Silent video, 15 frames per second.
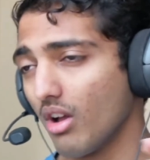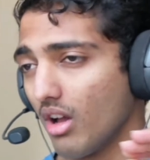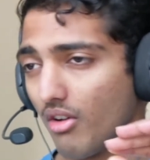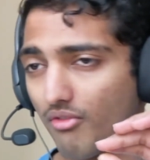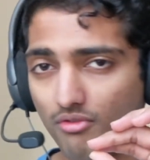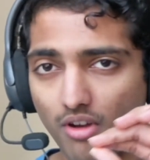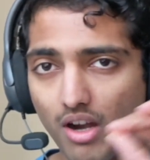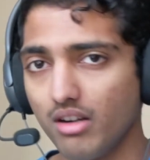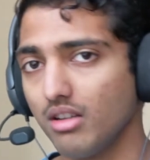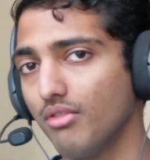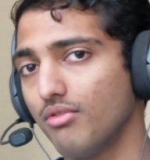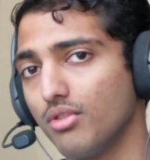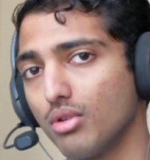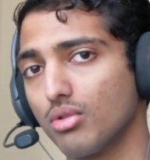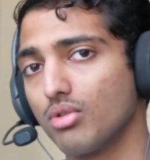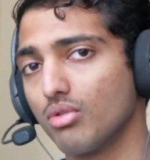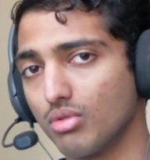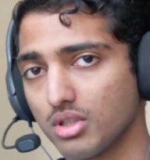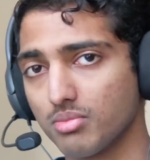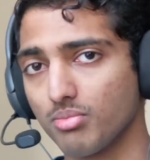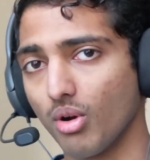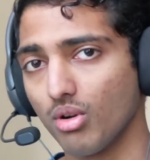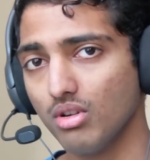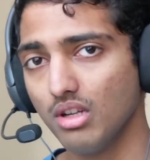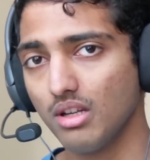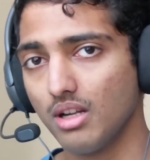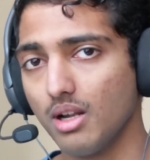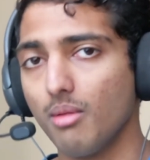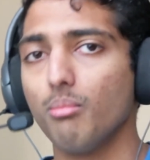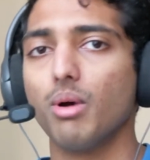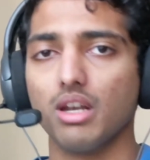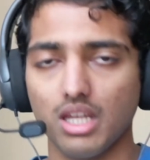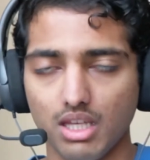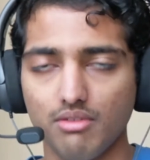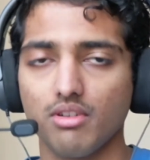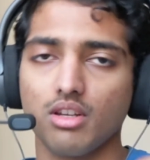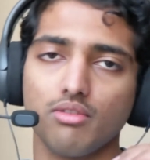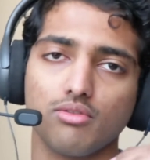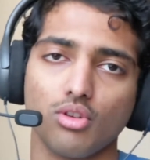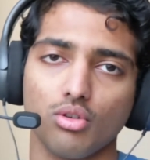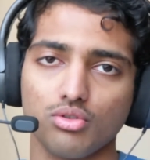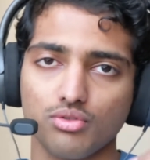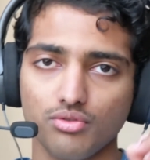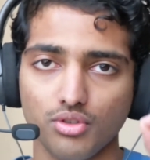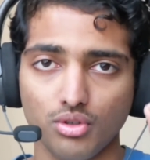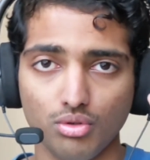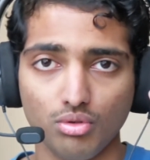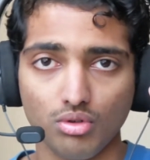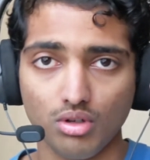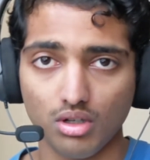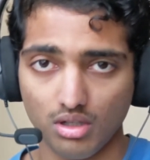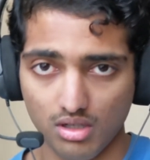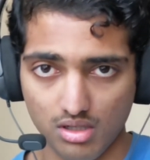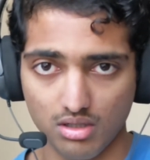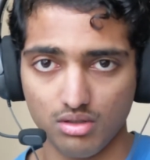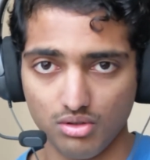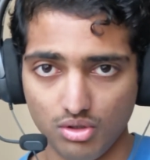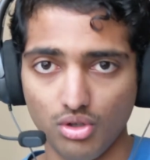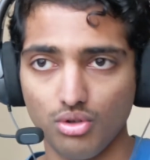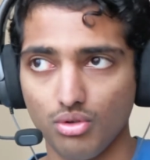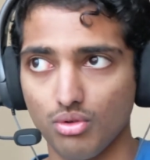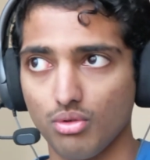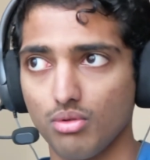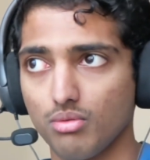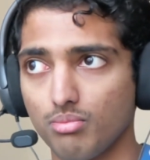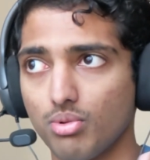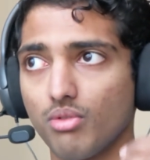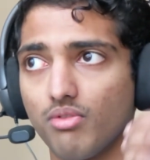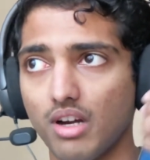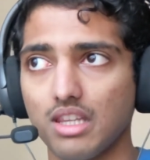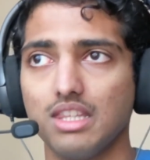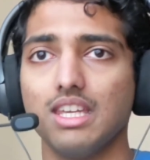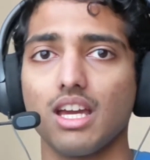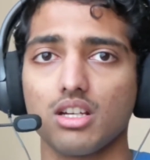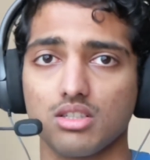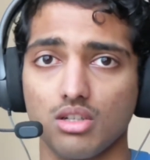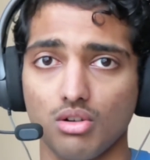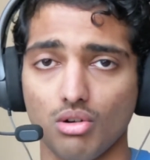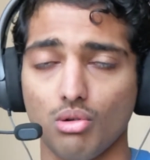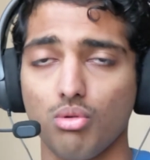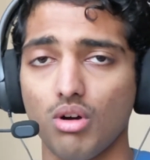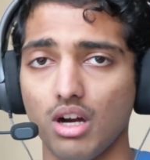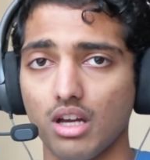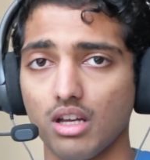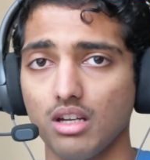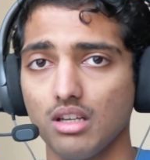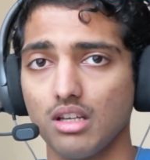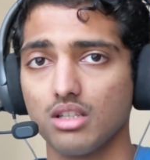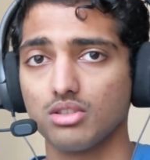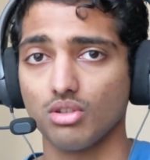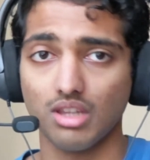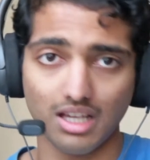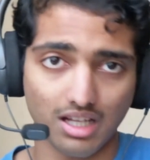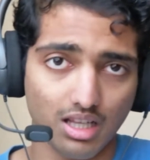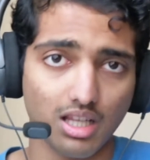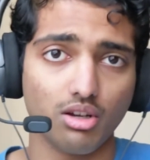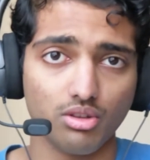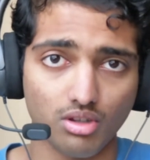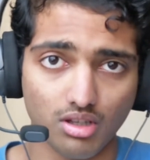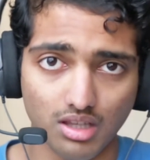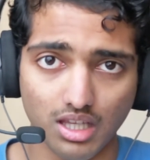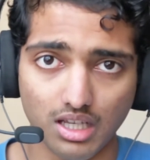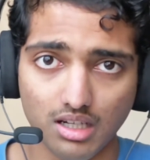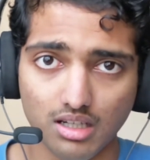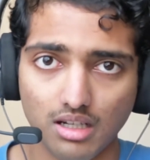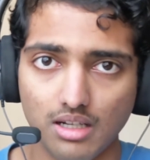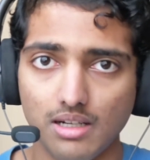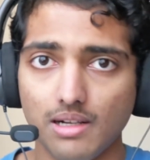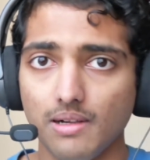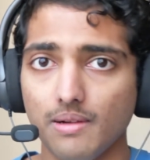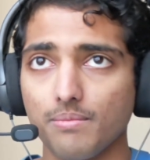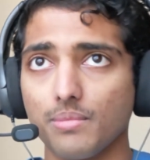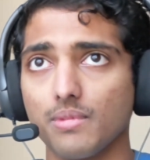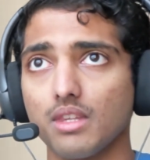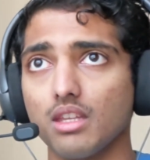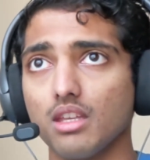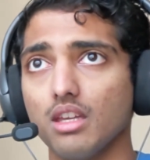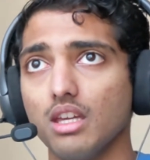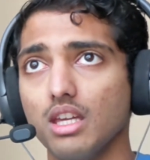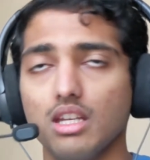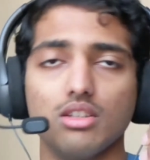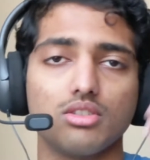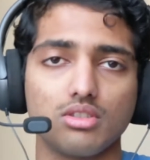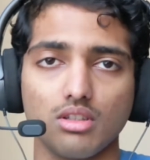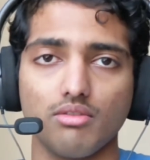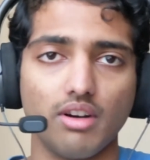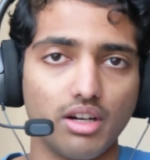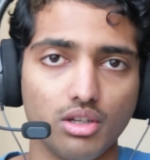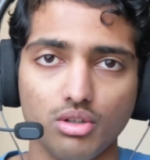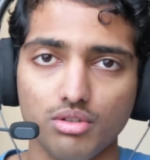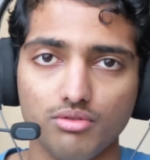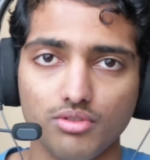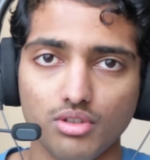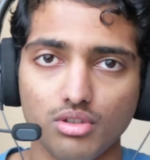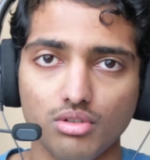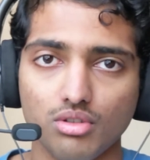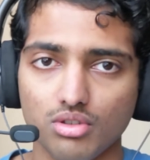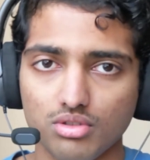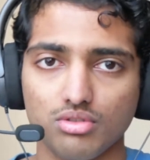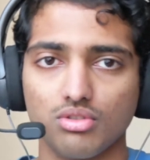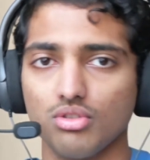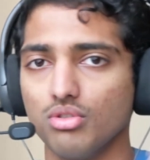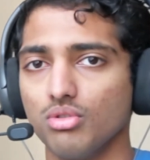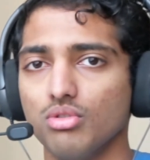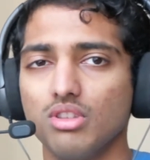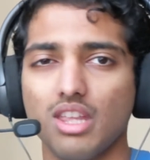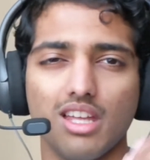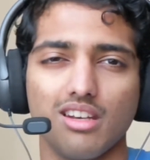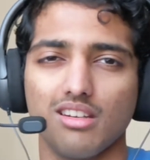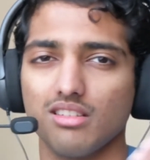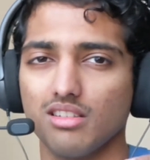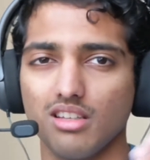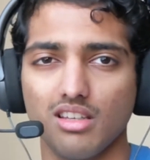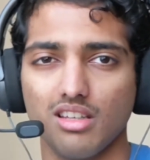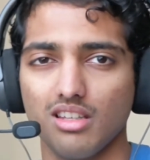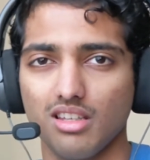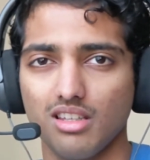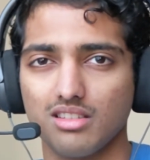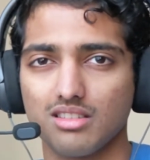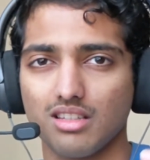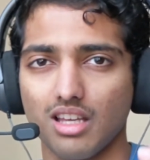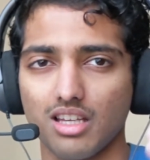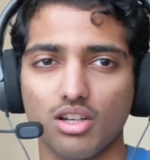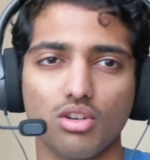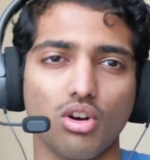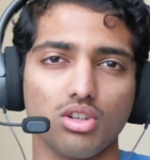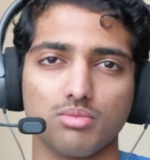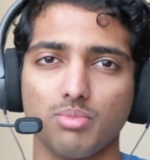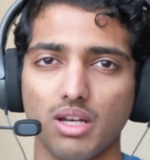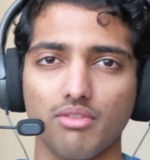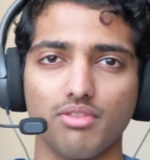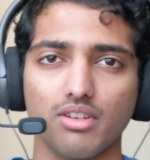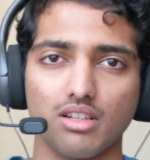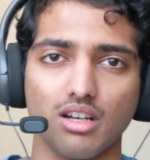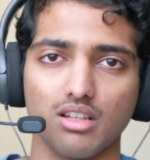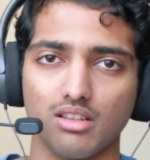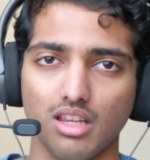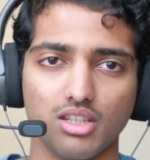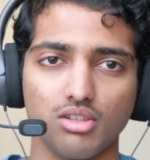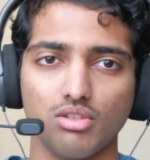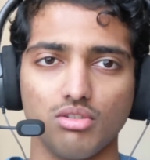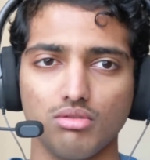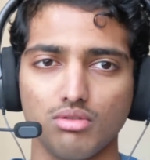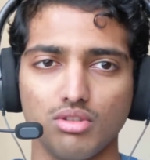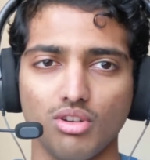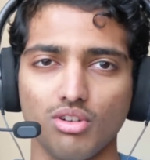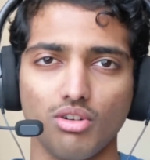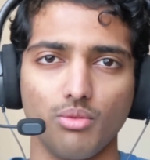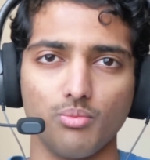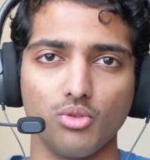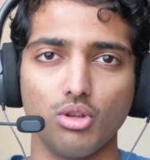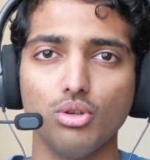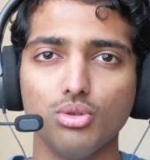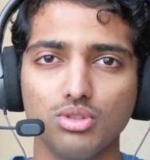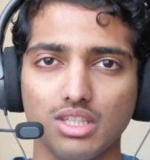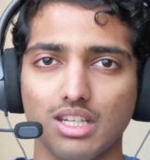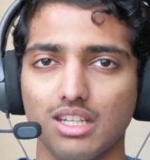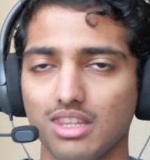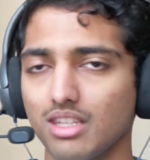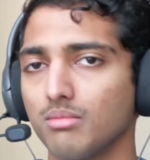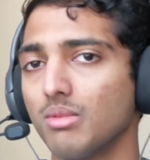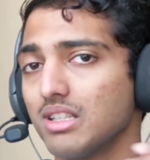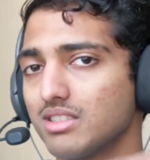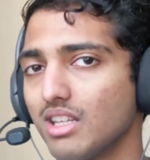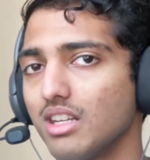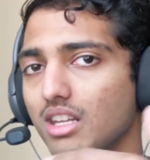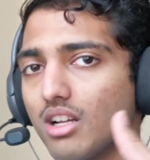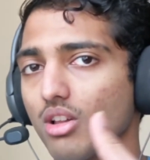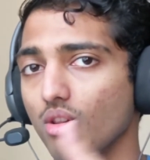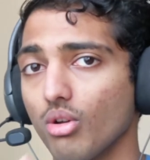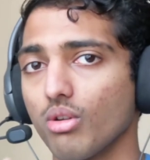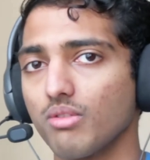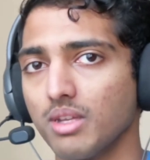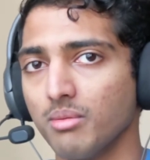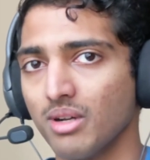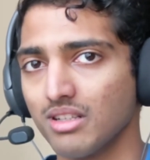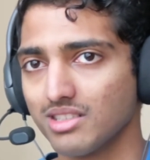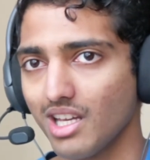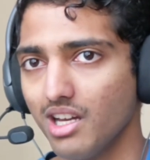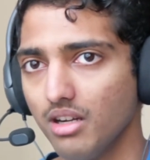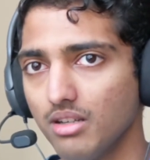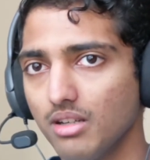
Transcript: very few to respond, but even if those few do provide the action required, so they click on the link, it is still very good for you, because you then it's like a cost benefit, and like you're not losing anything by sending a lot of emails out,